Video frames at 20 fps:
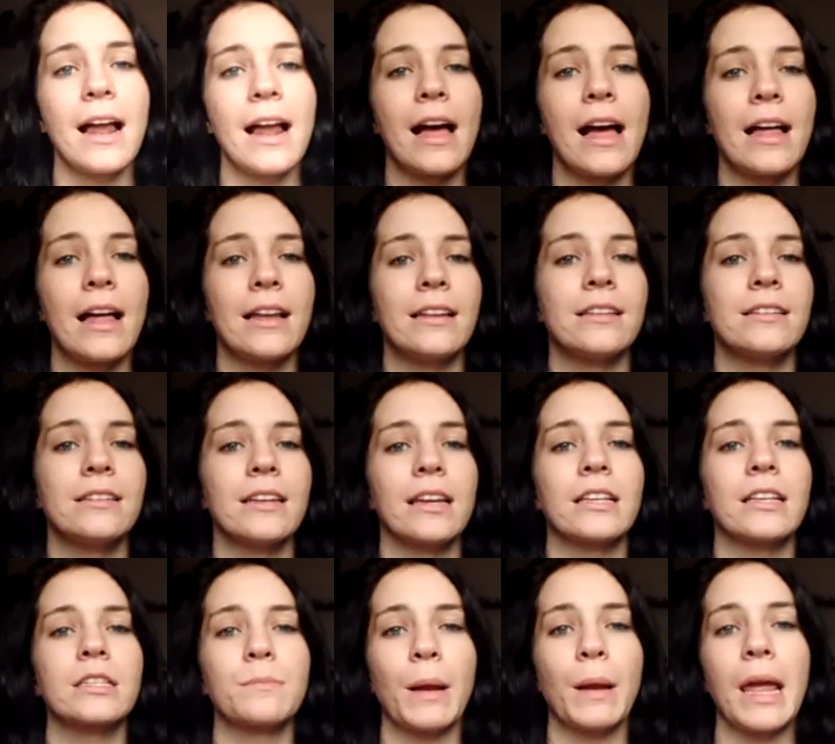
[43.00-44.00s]
and
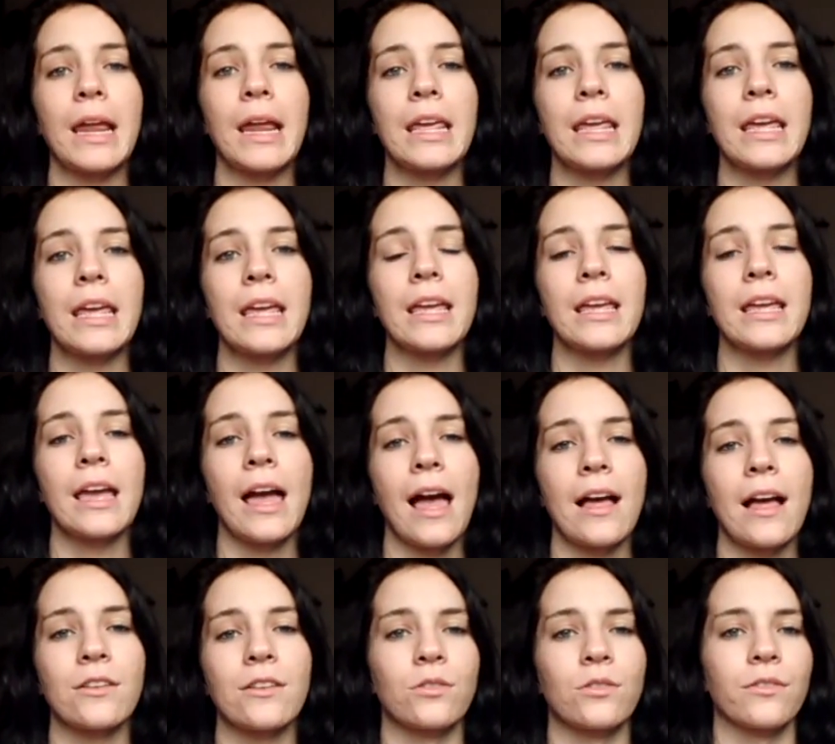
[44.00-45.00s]
explaining
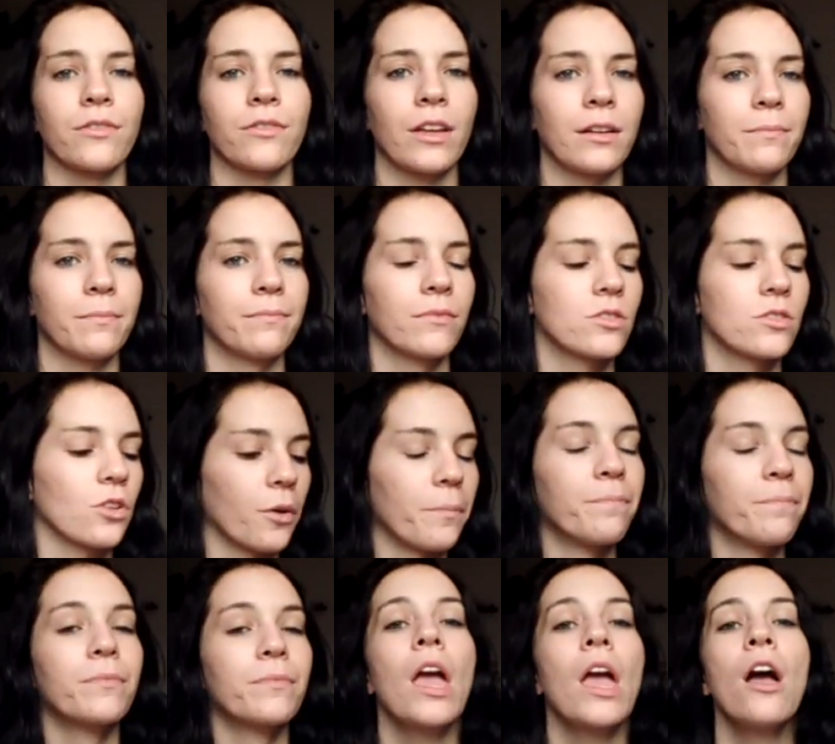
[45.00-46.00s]
and all of that. So,
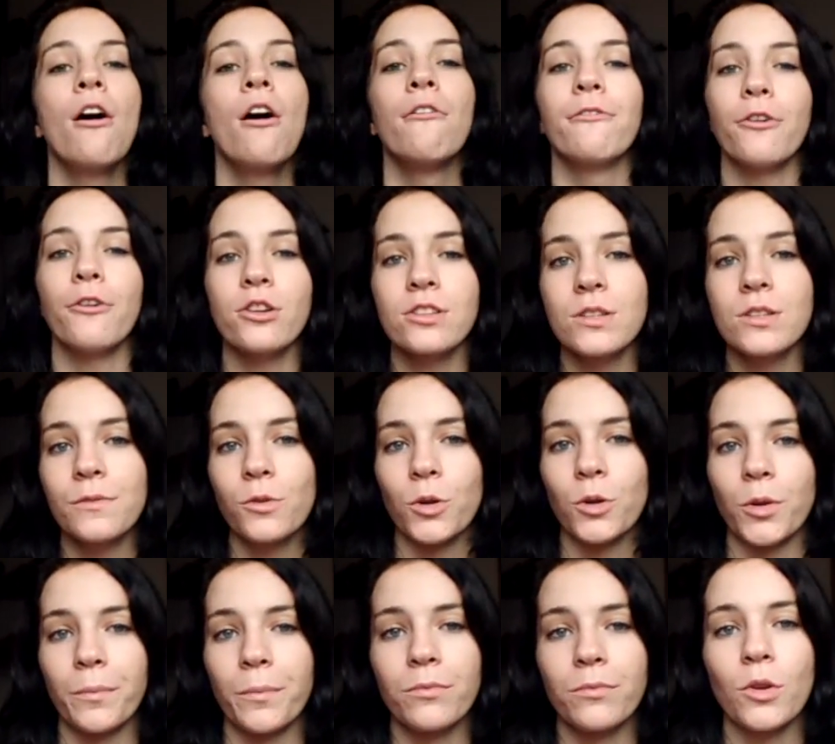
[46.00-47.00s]
first of
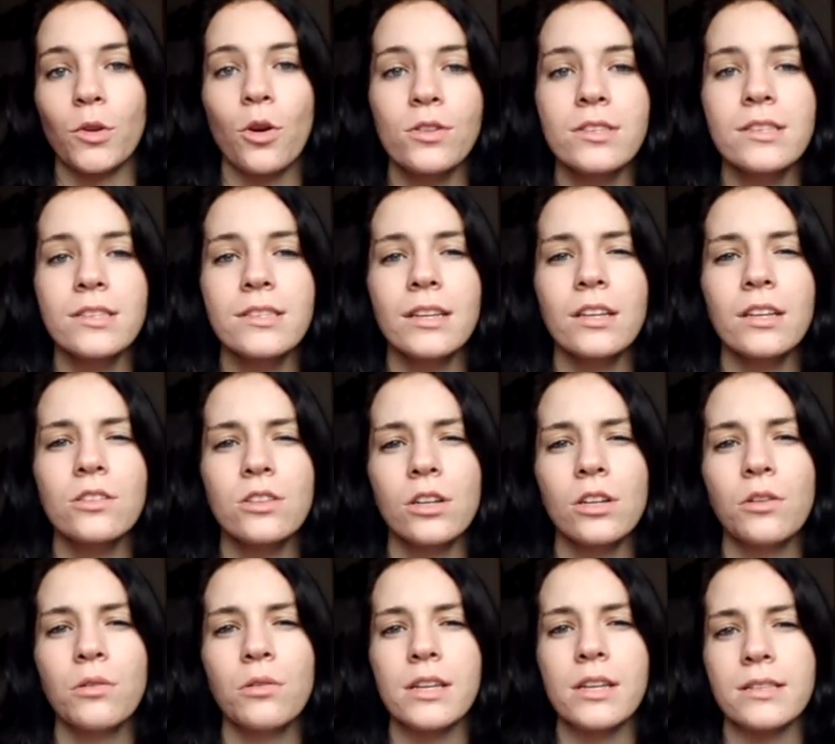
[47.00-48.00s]
all, noticing
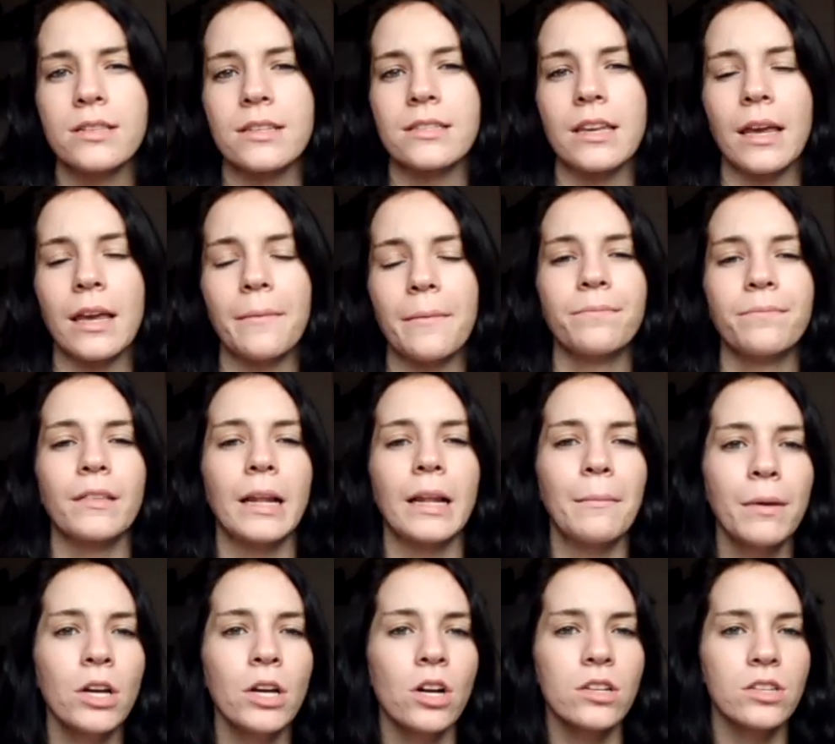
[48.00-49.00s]
synchronicity.
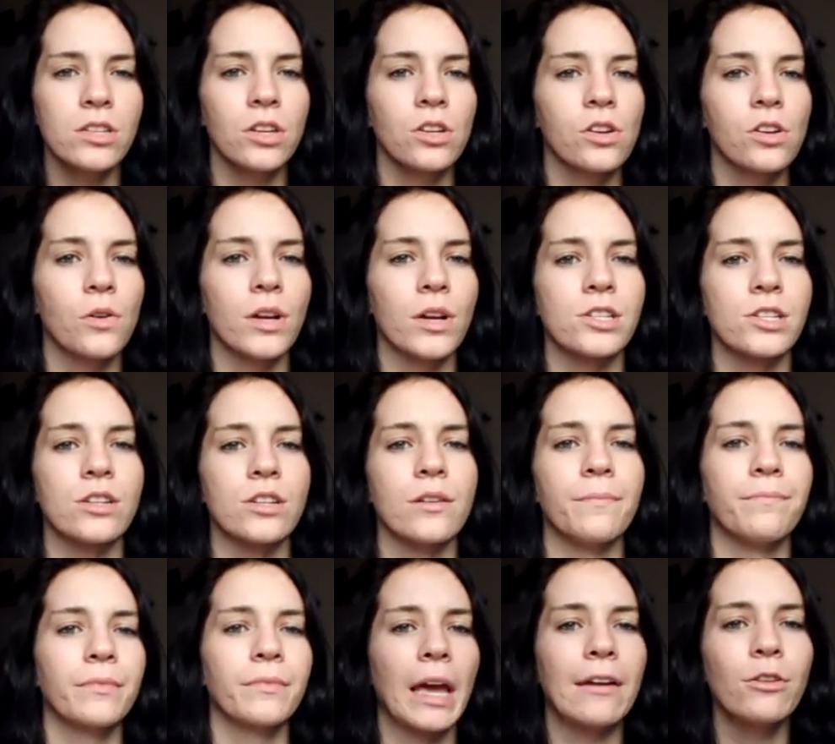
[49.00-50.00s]
Let me ask you a
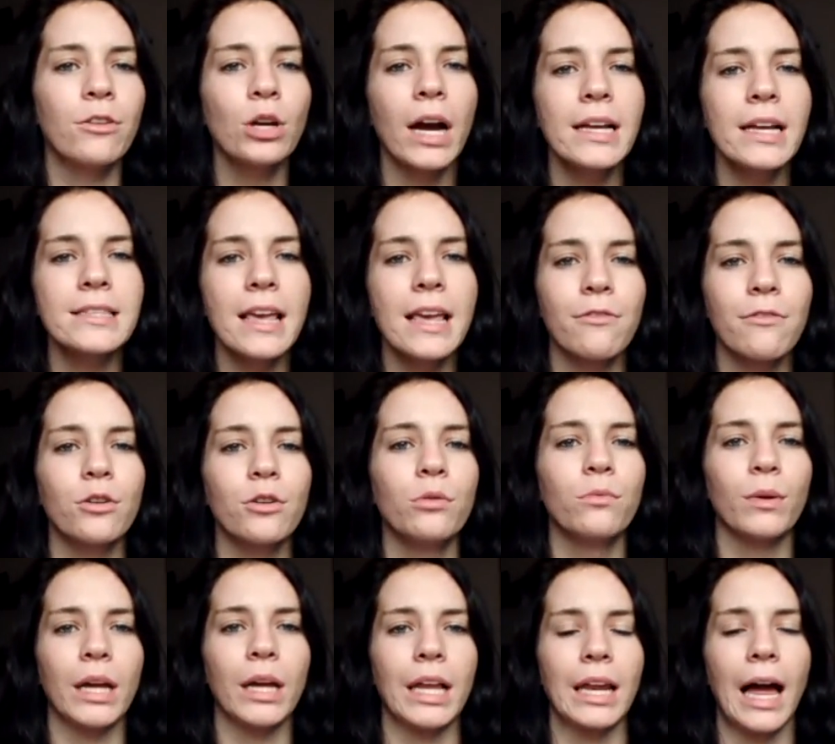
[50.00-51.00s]
question. Have you guys
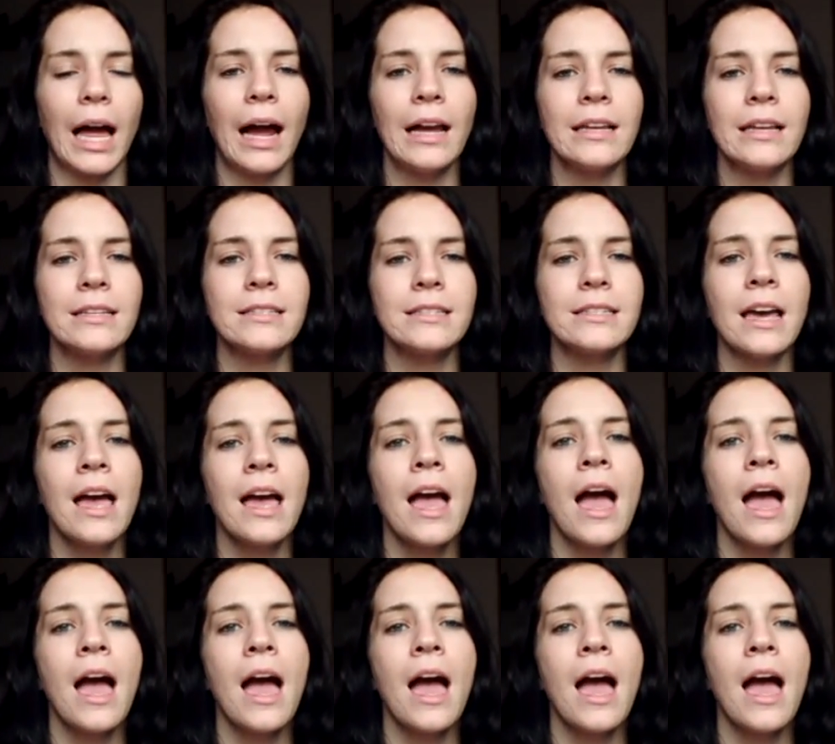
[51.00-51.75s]
ever realized